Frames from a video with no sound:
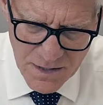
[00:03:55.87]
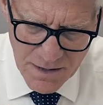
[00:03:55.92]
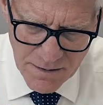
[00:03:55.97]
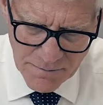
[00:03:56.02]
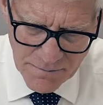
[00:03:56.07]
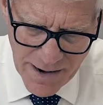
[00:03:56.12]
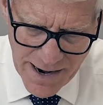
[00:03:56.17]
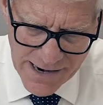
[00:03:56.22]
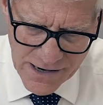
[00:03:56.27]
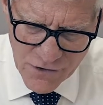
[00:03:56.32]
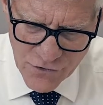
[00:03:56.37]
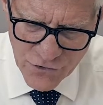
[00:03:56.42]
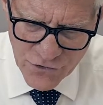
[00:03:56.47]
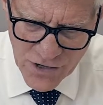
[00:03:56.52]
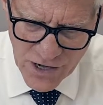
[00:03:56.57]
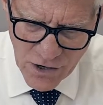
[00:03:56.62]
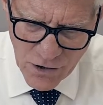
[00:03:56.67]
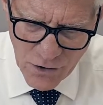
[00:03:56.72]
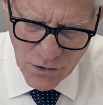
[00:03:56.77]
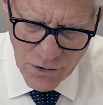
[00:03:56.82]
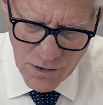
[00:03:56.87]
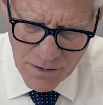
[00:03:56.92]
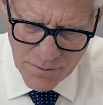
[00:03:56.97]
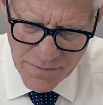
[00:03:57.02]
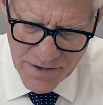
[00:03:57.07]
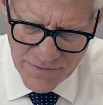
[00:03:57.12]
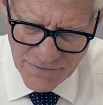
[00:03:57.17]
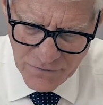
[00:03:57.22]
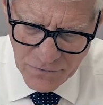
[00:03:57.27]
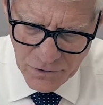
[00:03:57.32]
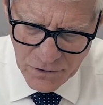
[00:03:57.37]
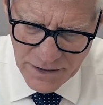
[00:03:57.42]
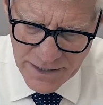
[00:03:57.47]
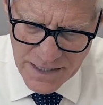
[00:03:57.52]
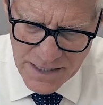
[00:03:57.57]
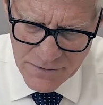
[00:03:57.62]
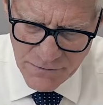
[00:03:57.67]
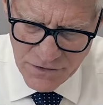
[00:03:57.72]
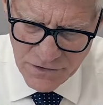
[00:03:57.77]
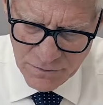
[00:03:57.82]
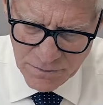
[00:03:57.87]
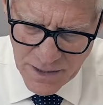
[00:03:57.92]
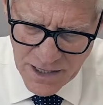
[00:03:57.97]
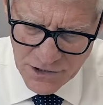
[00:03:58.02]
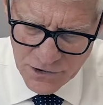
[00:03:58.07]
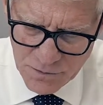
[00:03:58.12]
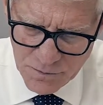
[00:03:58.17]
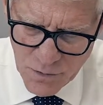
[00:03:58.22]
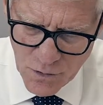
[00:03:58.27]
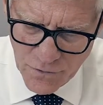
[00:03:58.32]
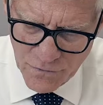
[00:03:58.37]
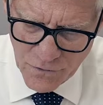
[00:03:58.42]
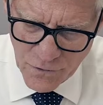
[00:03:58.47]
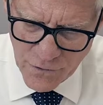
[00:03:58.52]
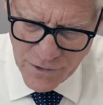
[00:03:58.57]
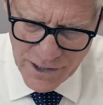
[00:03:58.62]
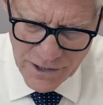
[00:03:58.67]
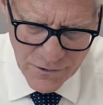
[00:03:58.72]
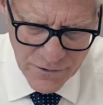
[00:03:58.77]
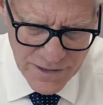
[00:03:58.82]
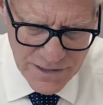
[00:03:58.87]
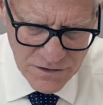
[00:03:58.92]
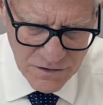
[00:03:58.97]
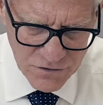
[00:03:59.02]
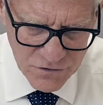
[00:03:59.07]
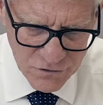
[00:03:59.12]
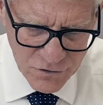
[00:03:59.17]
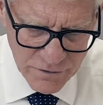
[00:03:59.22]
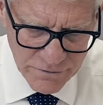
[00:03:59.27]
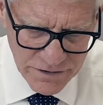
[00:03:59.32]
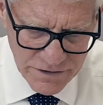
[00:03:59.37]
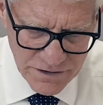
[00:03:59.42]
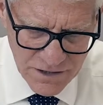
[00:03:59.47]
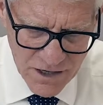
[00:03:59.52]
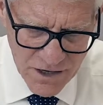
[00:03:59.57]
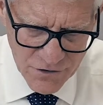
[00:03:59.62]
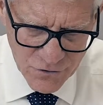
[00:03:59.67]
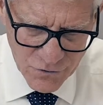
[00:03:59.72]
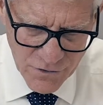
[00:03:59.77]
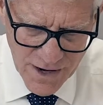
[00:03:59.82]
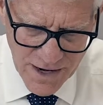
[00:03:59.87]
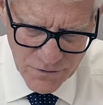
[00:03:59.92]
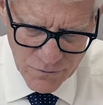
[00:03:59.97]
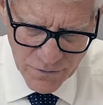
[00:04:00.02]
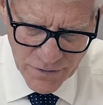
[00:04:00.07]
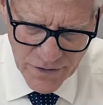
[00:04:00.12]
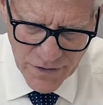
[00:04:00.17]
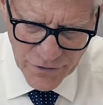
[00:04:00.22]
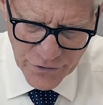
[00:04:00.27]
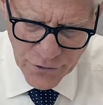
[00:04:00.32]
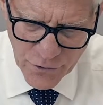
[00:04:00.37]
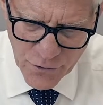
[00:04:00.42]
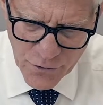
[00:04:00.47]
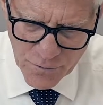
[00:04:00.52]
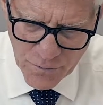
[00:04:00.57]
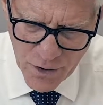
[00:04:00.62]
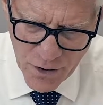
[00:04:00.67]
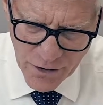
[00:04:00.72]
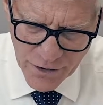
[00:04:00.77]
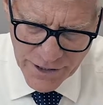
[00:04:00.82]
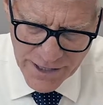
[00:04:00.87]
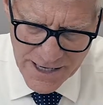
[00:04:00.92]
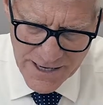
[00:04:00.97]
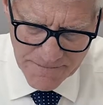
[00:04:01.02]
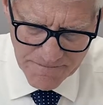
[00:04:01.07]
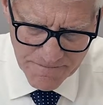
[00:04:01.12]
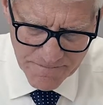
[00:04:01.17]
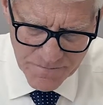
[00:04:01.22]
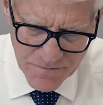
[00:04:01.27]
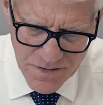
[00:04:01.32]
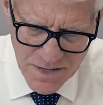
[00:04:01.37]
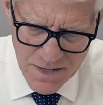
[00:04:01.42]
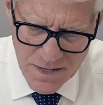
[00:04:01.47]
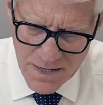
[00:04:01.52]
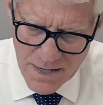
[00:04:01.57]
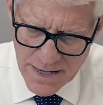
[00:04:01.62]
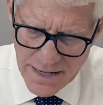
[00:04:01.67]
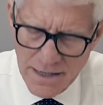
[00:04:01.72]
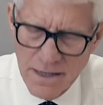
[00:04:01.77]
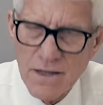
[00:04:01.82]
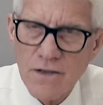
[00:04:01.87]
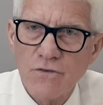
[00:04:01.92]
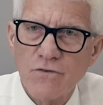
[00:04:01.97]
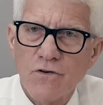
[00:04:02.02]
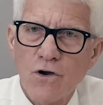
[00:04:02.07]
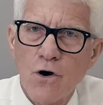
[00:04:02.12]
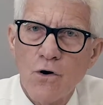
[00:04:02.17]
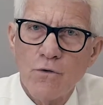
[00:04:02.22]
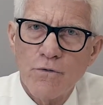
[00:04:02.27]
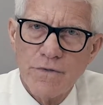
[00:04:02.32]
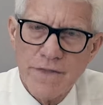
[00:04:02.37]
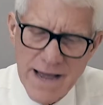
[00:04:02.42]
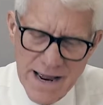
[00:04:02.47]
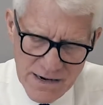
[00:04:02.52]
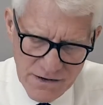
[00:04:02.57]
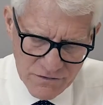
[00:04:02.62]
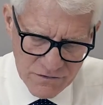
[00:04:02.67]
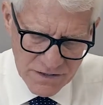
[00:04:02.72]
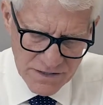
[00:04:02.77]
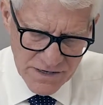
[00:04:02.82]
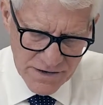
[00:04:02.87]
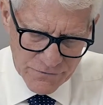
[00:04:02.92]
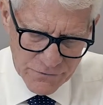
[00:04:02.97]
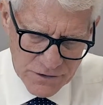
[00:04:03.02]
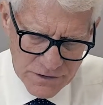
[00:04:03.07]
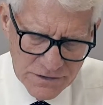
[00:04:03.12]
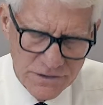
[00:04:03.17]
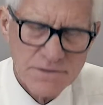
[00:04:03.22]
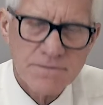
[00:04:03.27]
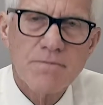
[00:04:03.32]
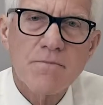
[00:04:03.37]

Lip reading: Buyer shall be fully responsible for entering the service contract with a third party. So that is a difference.